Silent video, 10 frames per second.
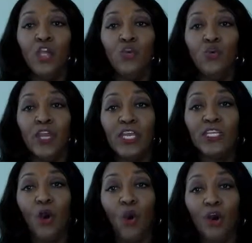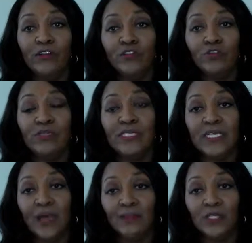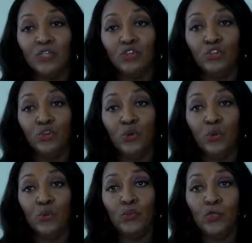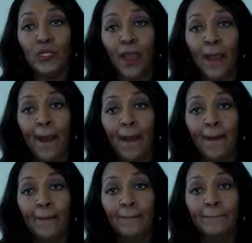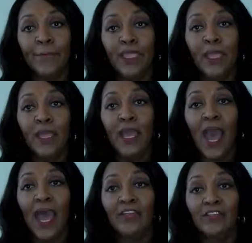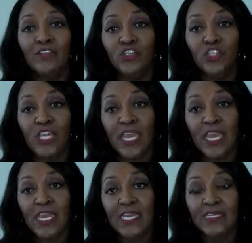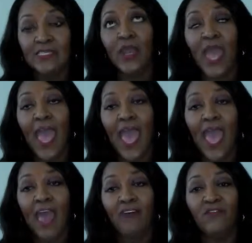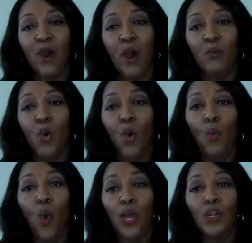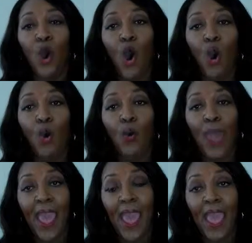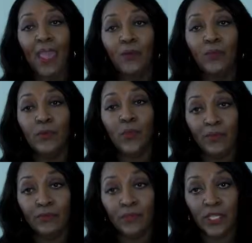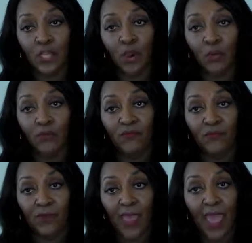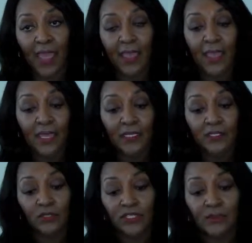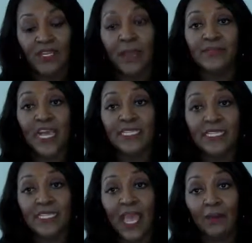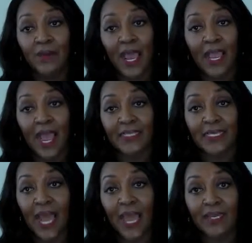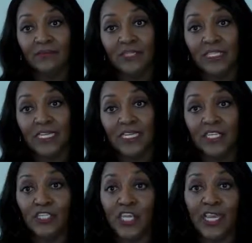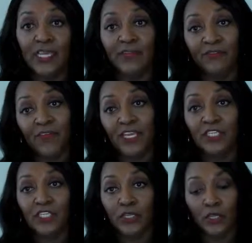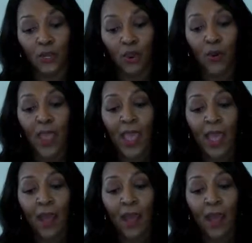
You can also substitute cottage cheese. You can have 1 whole egg without the yolk for that. So sometimes I did that when I got tired of just eating the chicken, the fish, you know.